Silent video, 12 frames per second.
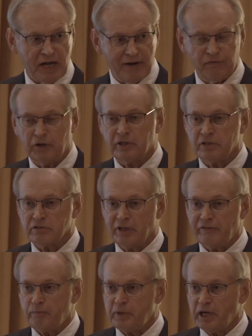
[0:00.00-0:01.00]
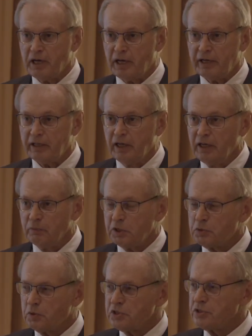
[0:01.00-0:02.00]
Africans left behind,
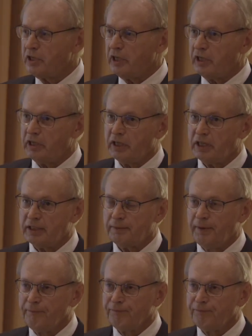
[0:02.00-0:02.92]
which was a